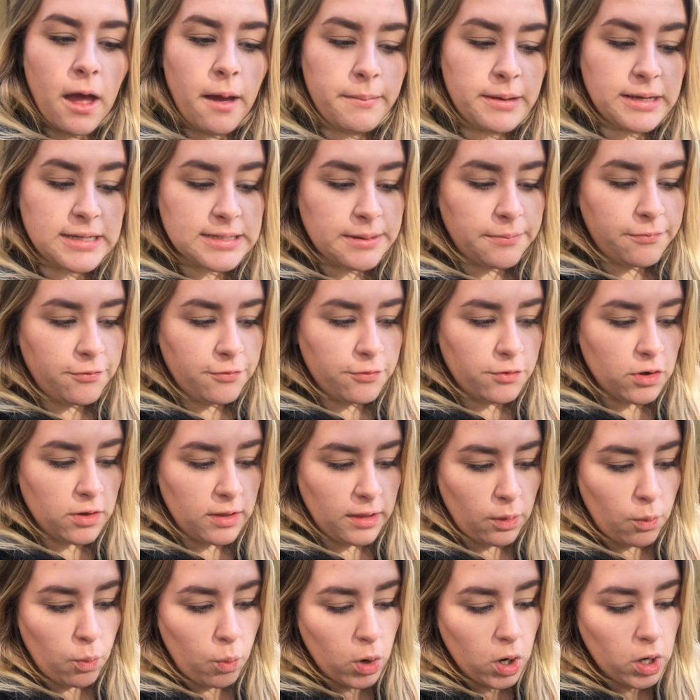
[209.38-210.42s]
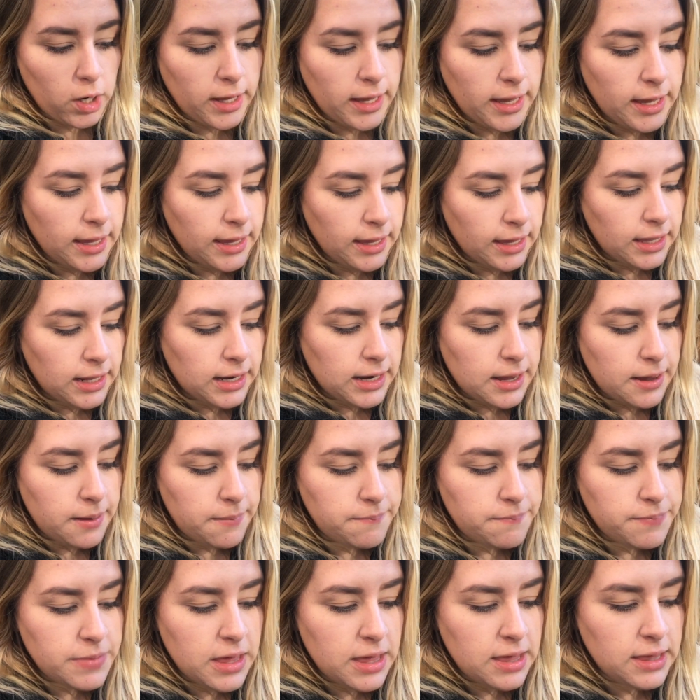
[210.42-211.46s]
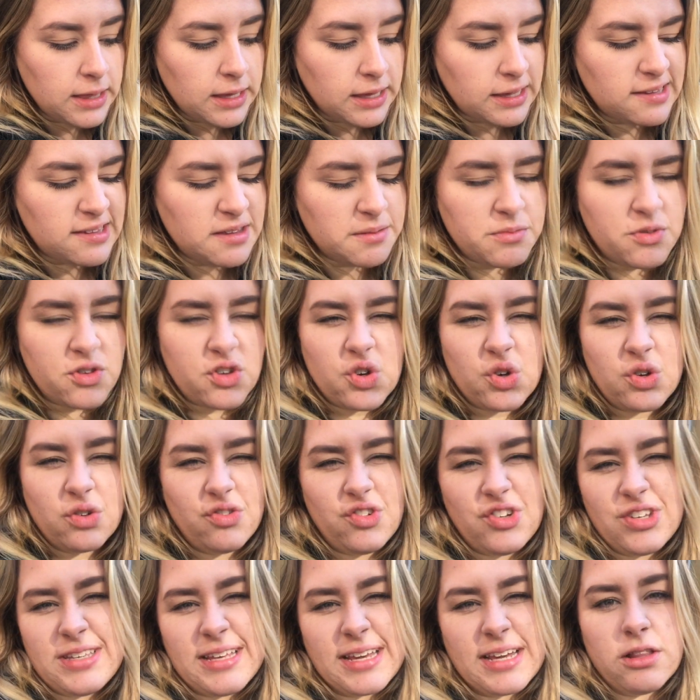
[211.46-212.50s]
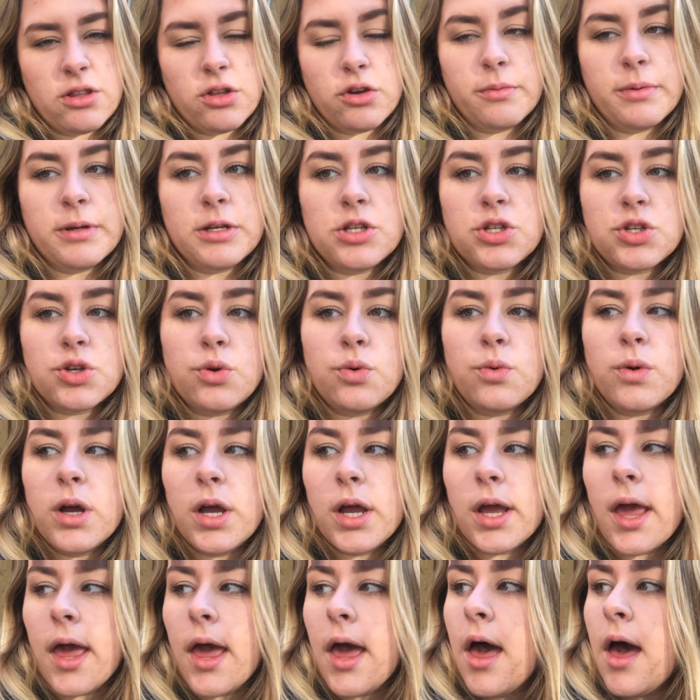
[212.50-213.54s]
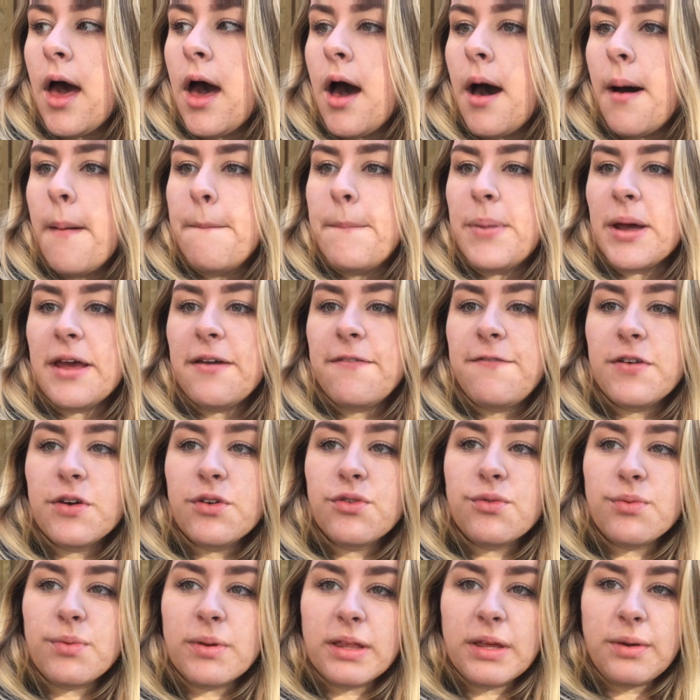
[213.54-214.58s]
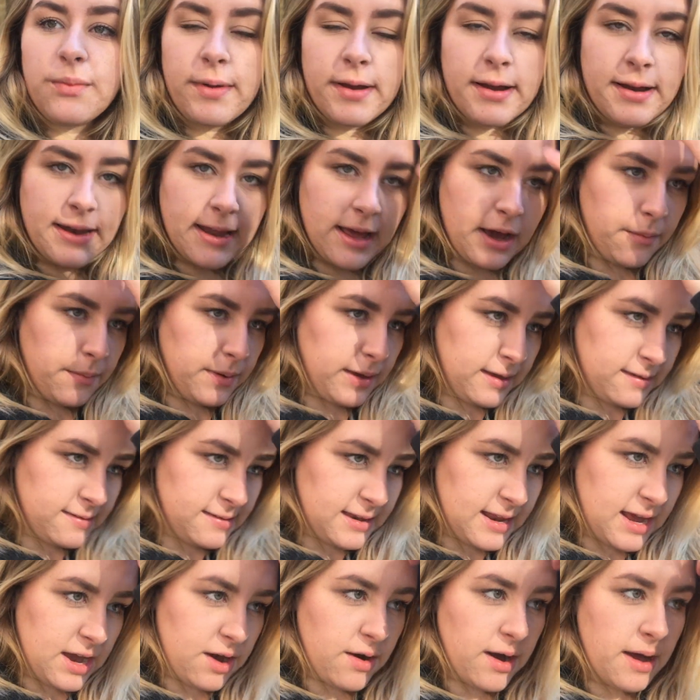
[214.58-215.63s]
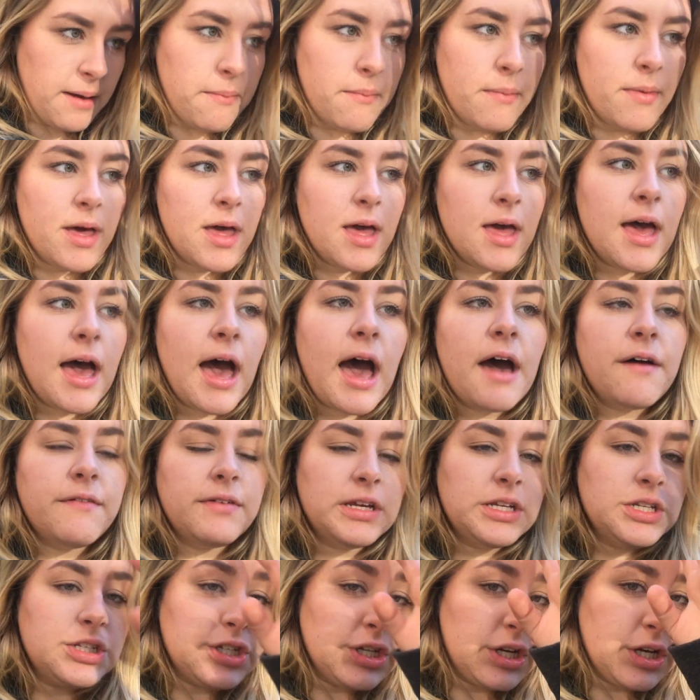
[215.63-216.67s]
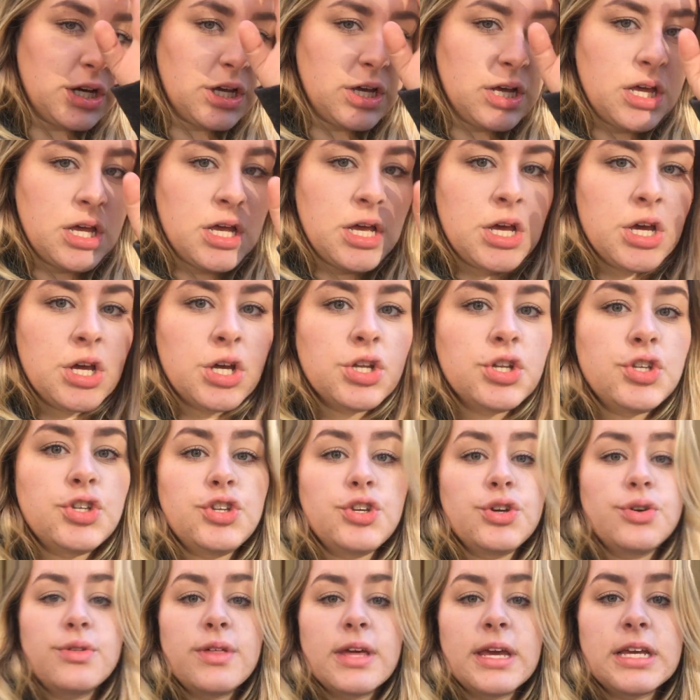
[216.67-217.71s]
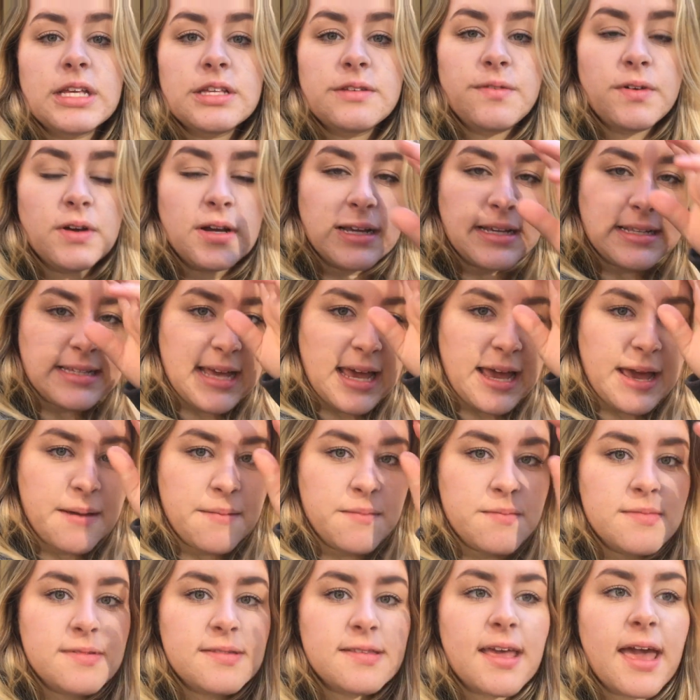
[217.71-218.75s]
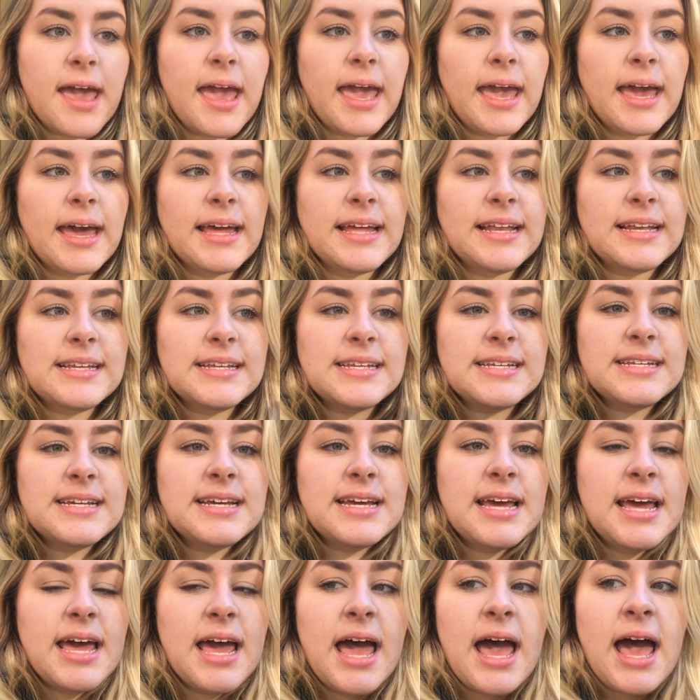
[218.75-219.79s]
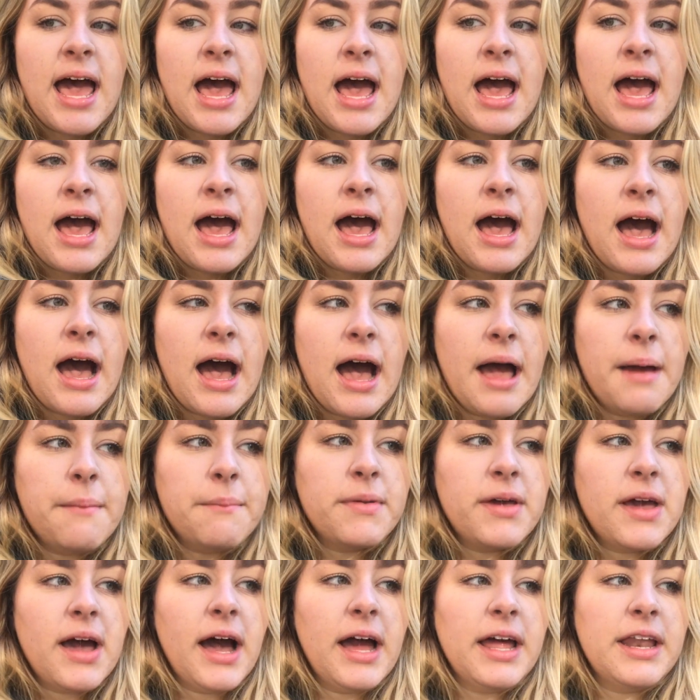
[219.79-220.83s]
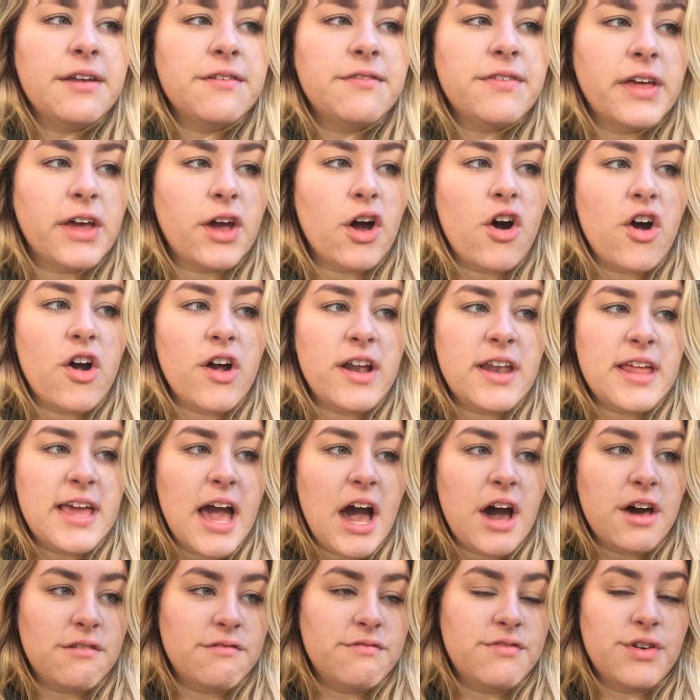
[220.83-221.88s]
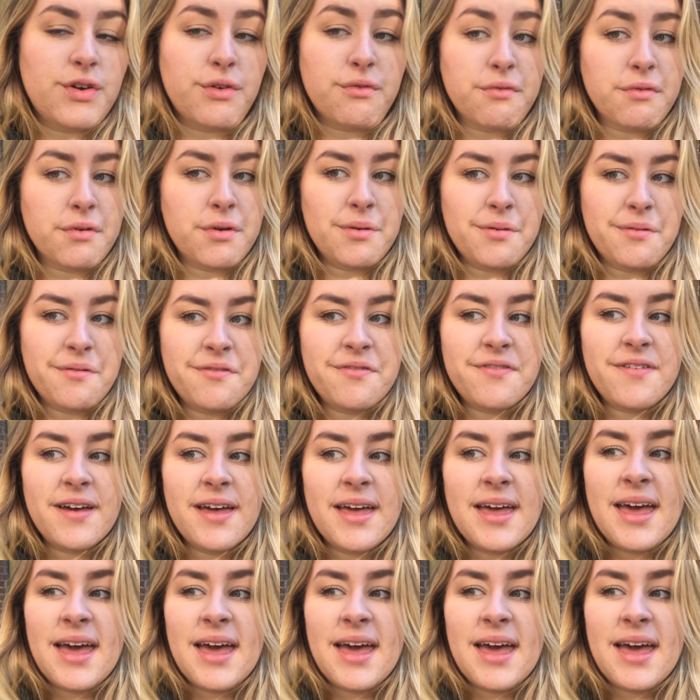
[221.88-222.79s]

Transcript: except for working and some just a little bit of schoolwork. But it feels really weird now because now I'm having to do things for exams, and I'm kind of already out of the groove.